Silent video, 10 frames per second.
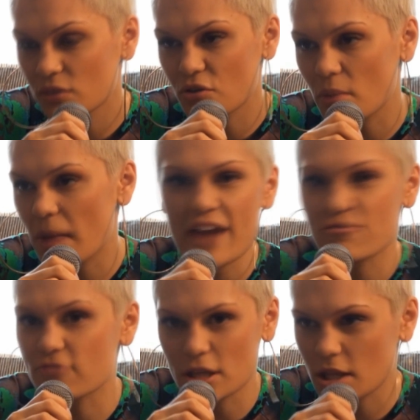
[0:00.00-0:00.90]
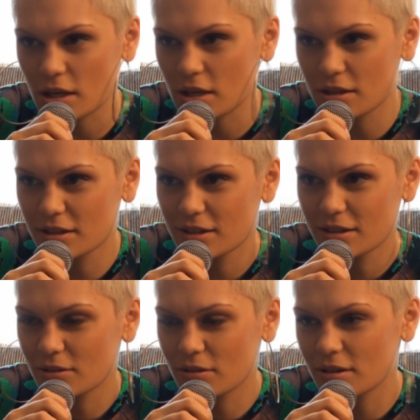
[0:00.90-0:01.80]
from everything.
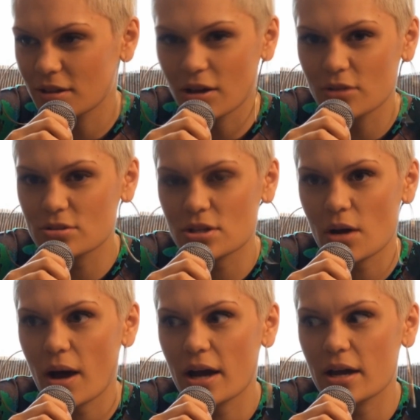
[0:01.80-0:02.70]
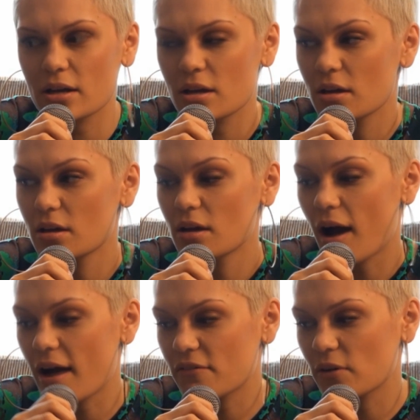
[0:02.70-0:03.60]
You know, so I
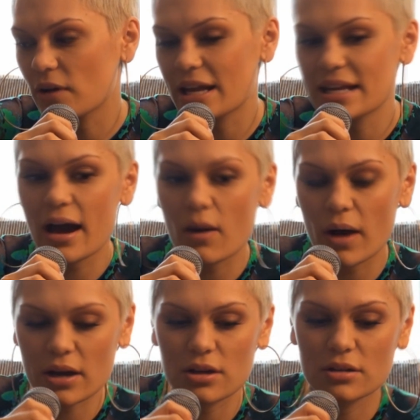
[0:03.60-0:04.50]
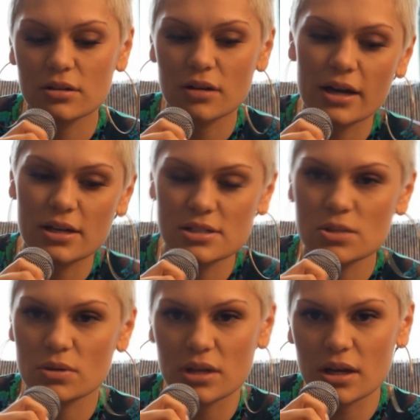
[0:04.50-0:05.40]
feel like now I can
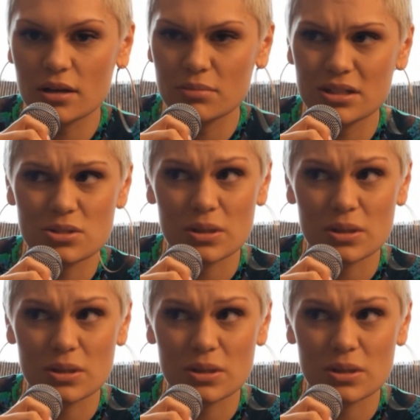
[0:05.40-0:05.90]
deal with it, and I'm nearly